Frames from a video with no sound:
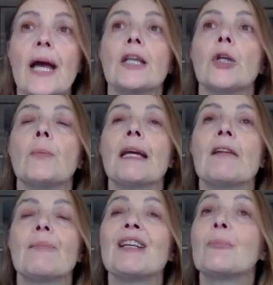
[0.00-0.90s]
and you may
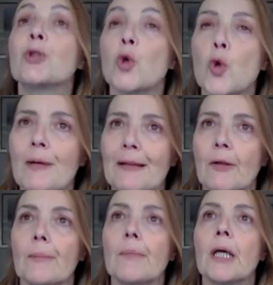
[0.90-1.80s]
have been absorbing
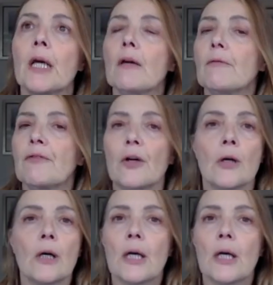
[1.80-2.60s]
them for